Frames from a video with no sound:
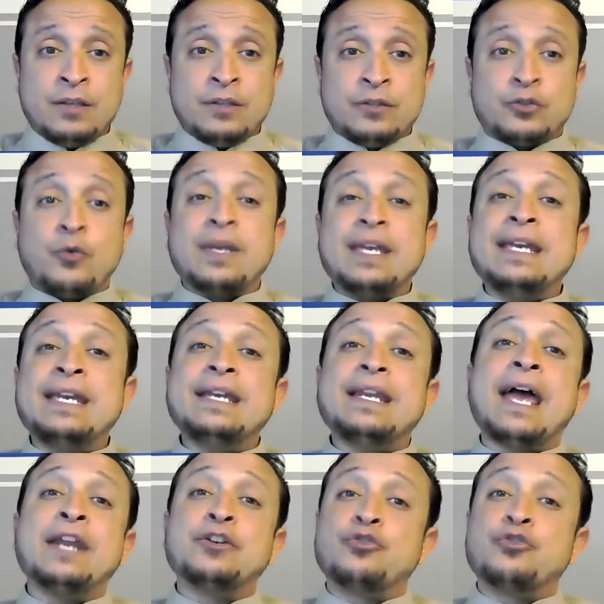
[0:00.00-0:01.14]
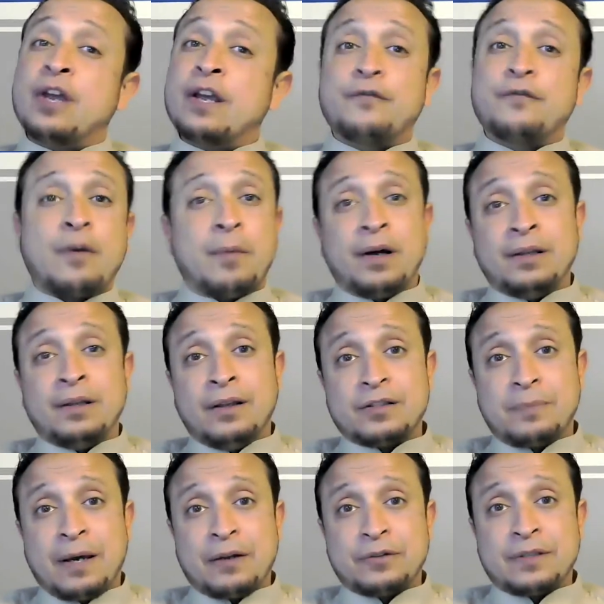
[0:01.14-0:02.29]
So eat and drink from Allah
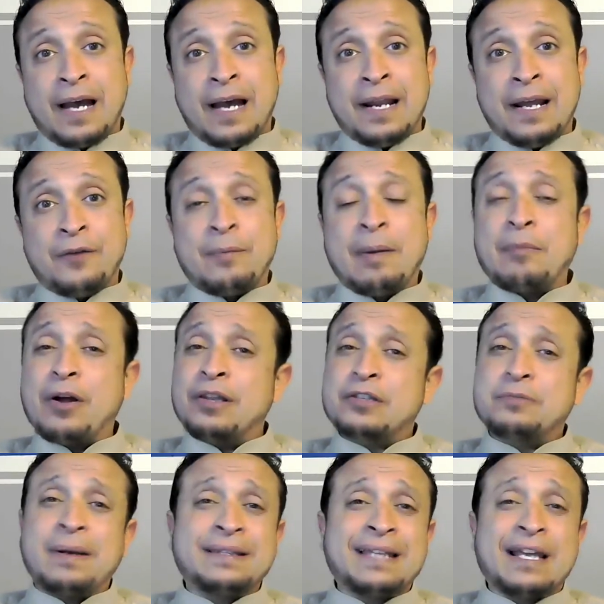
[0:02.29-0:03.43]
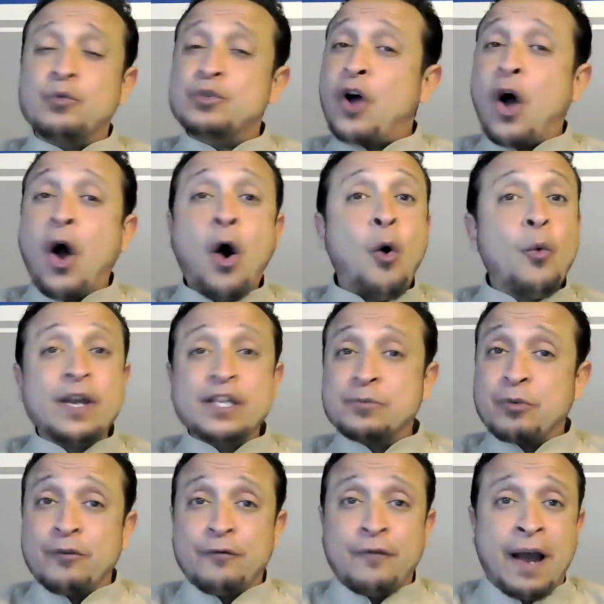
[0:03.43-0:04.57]
subhanahu wa ta'ala. Remember, Allah subhanahu wa ta'ala was always
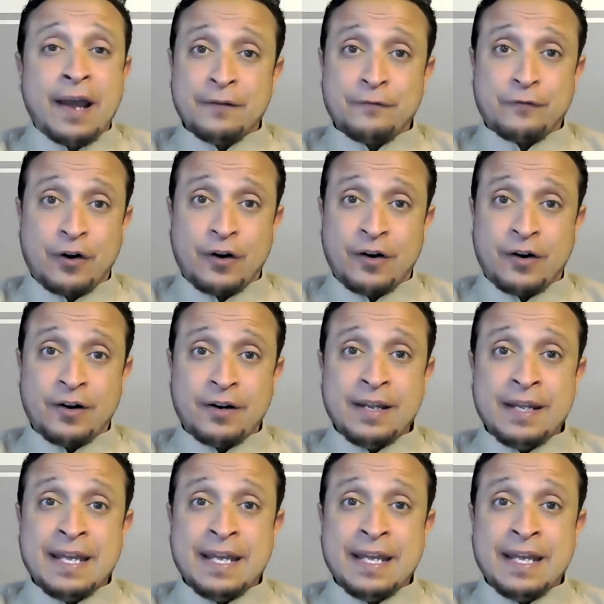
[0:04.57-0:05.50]
providing for her,